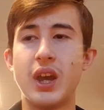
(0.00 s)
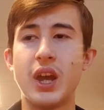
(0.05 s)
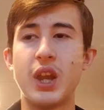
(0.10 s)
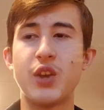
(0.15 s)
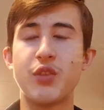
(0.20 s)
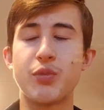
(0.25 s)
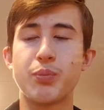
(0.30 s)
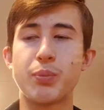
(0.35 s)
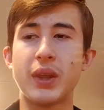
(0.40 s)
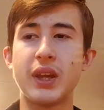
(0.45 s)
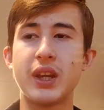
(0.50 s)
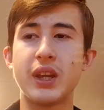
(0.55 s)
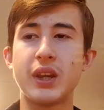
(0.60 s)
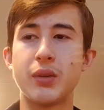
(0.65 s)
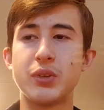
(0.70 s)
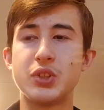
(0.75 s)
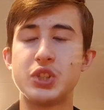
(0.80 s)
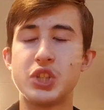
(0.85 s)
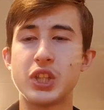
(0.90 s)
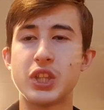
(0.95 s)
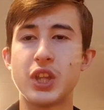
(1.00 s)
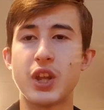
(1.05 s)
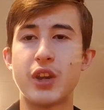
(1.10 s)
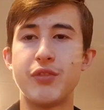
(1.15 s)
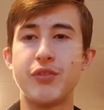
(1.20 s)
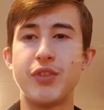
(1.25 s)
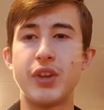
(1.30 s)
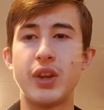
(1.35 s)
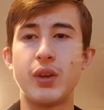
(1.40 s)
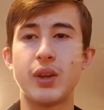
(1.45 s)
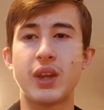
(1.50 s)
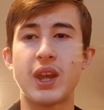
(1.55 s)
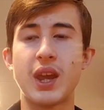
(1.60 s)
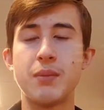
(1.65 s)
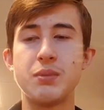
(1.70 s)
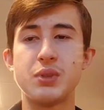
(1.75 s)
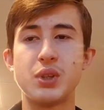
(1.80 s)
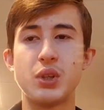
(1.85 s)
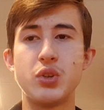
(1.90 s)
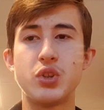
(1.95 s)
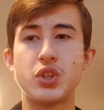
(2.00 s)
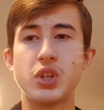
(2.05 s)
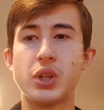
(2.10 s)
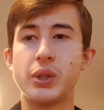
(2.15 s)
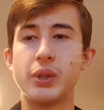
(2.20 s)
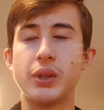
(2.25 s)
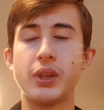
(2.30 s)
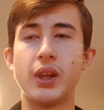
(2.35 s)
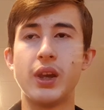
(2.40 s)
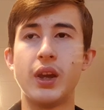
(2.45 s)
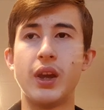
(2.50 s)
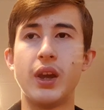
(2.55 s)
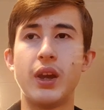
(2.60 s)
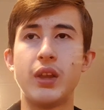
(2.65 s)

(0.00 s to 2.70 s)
and you're playing a shit ton of video games and you generally